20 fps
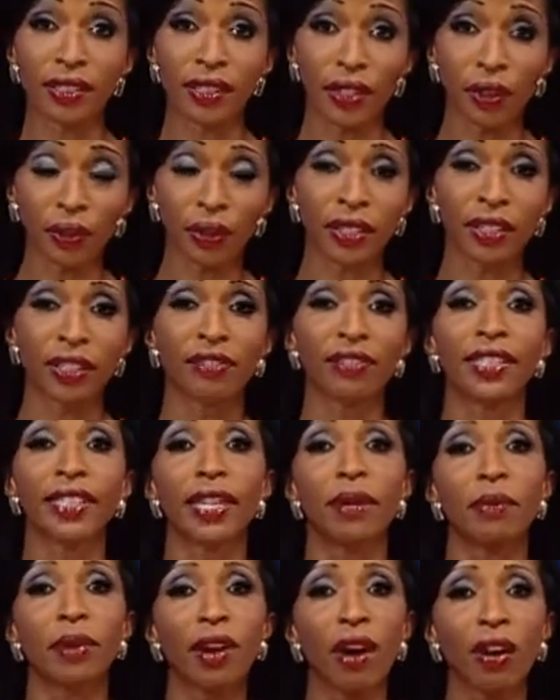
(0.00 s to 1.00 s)
series of
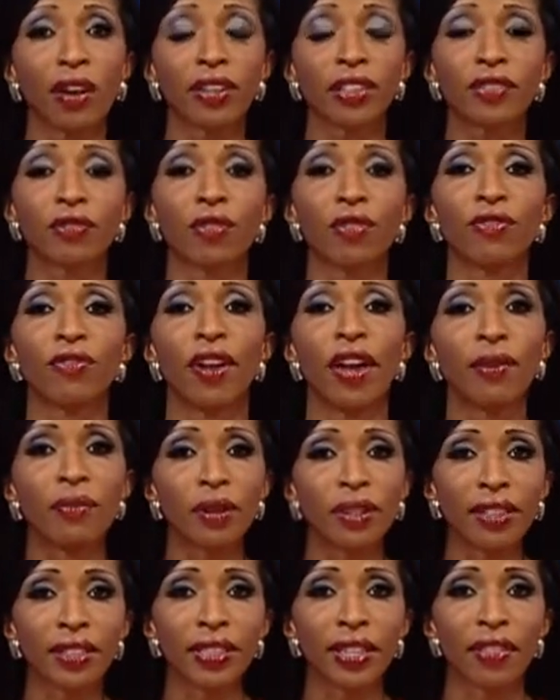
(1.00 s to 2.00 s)
seminars for
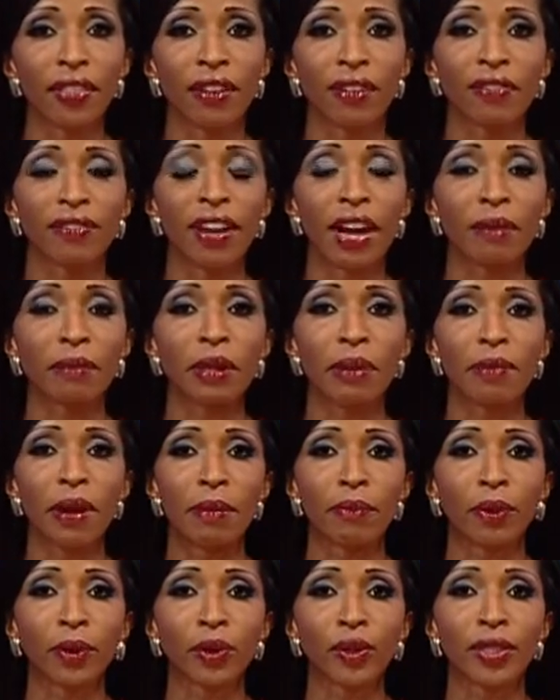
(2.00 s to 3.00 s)
veterans and their family
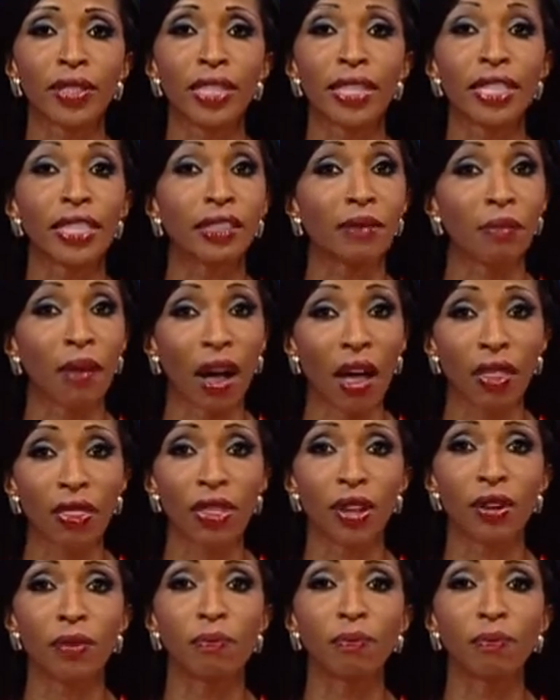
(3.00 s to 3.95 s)
members this month on